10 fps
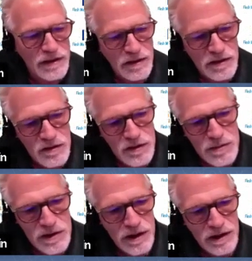
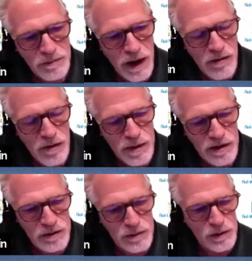consumes a lot of power
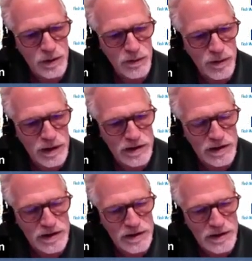because of its
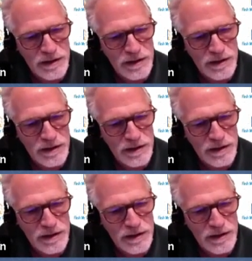refreshes,